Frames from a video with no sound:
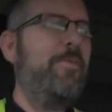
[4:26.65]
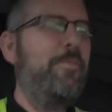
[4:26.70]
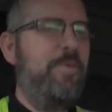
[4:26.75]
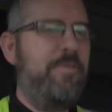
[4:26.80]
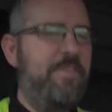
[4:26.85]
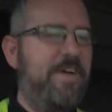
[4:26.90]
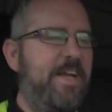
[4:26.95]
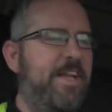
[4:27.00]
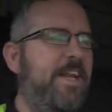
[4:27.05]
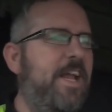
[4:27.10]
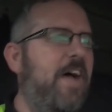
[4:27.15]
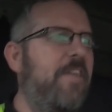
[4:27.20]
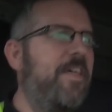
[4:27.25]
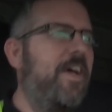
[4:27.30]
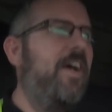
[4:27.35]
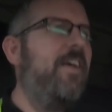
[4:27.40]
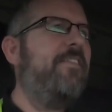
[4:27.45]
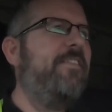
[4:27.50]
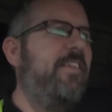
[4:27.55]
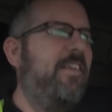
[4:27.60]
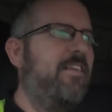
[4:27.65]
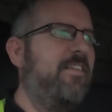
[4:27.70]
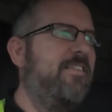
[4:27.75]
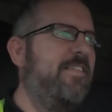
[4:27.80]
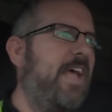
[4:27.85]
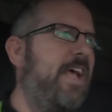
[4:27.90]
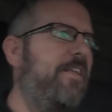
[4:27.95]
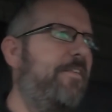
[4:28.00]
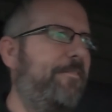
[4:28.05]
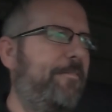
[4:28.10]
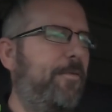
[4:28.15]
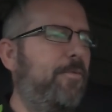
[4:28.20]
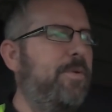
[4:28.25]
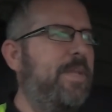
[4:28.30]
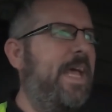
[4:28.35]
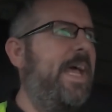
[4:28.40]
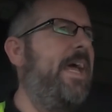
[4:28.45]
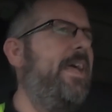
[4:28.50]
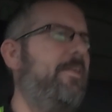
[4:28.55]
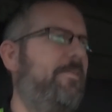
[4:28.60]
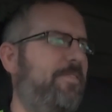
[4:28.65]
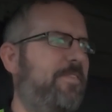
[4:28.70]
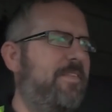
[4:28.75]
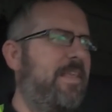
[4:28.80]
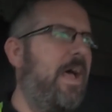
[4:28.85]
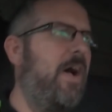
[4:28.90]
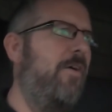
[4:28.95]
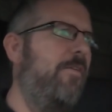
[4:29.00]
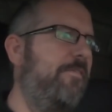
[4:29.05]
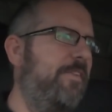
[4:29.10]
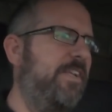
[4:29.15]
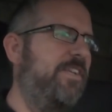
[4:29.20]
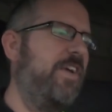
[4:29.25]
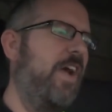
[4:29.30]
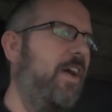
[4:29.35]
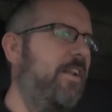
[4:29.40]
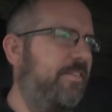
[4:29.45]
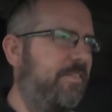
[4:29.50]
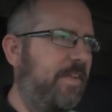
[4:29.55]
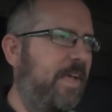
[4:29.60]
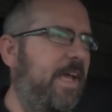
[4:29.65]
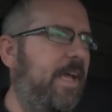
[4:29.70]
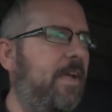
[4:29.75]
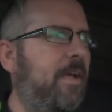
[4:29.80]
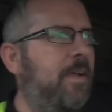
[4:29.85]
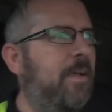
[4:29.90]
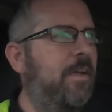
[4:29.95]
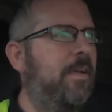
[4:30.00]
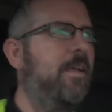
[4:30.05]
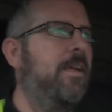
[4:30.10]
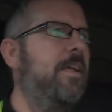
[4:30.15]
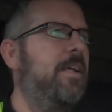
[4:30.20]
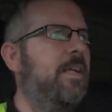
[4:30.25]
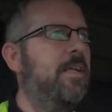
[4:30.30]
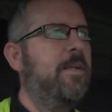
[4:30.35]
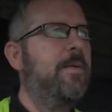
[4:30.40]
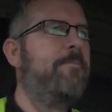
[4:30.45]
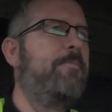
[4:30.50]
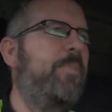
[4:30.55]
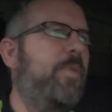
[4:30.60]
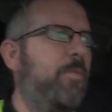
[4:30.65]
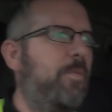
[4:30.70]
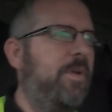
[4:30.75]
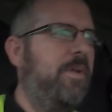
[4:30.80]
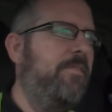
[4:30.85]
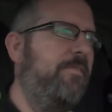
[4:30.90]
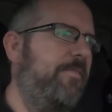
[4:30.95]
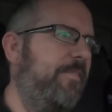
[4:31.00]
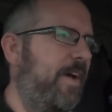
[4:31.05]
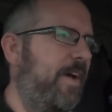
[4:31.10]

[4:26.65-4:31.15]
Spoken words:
We've had another successful day of salvage hunting. We've